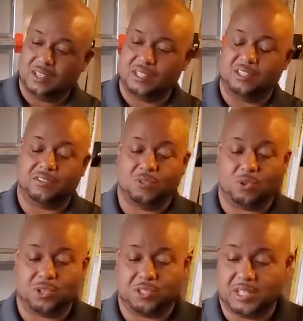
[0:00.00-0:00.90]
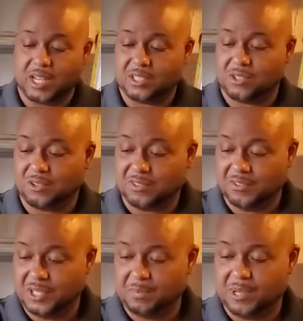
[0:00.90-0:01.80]
And then of course you guys know the
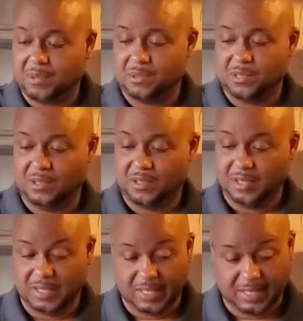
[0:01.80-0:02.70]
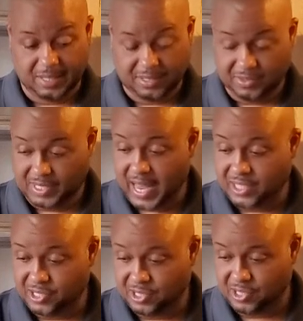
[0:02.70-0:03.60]
flip ups,
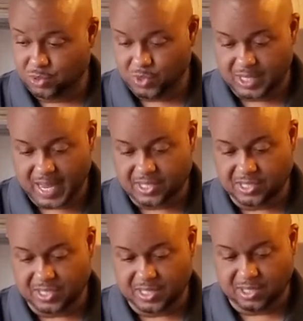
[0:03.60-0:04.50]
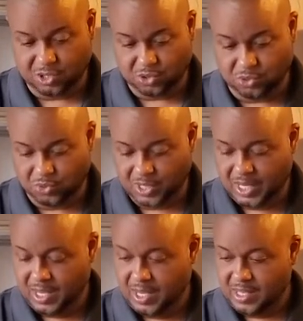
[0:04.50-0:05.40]
latches, is what latches into
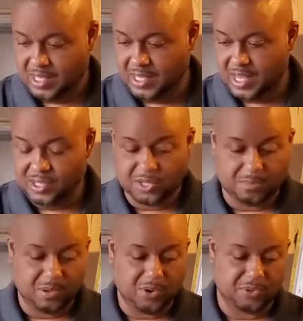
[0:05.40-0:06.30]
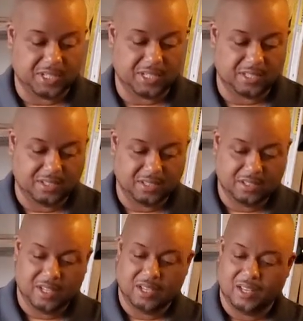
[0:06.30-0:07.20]
the next component.
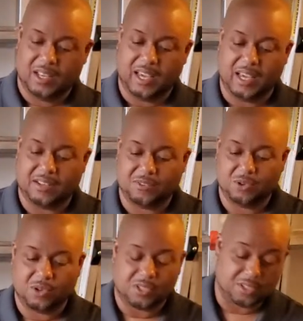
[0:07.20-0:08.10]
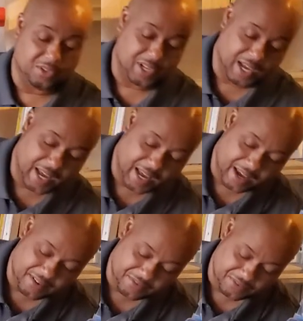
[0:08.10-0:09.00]
And of course it's gonna
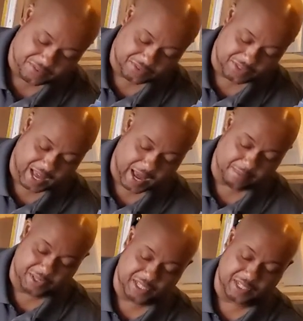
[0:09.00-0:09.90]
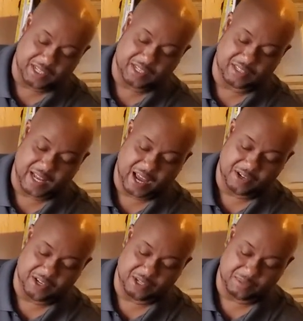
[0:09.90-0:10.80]
have the opposite ends down
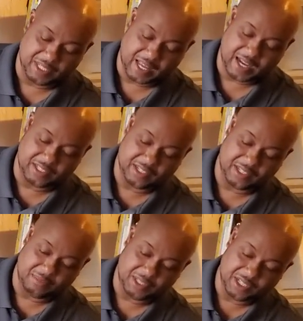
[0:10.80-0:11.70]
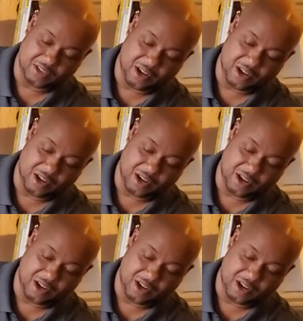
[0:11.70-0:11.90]
here to be lodged in. But look at